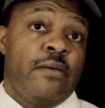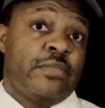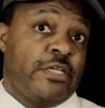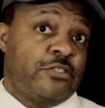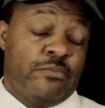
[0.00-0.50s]

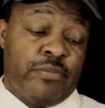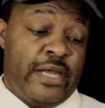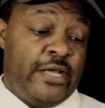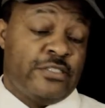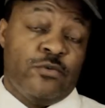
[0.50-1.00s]
But there's some
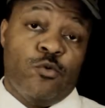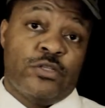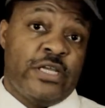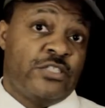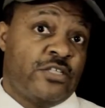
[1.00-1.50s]
players that
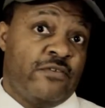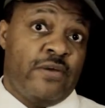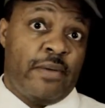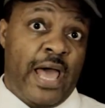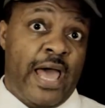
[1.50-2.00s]
want their
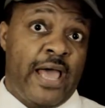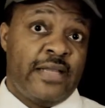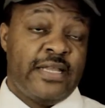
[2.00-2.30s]
stuff up high.